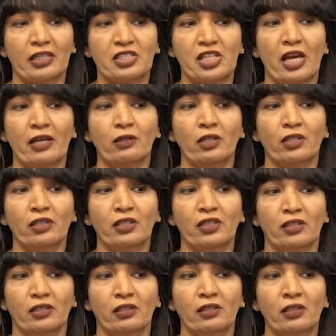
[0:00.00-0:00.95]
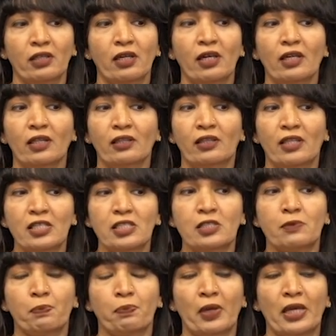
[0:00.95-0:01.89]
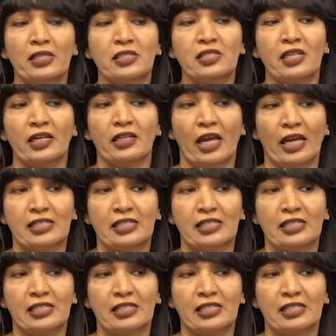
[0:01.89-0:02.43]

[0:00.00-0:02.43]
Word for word: rectangular here. This space can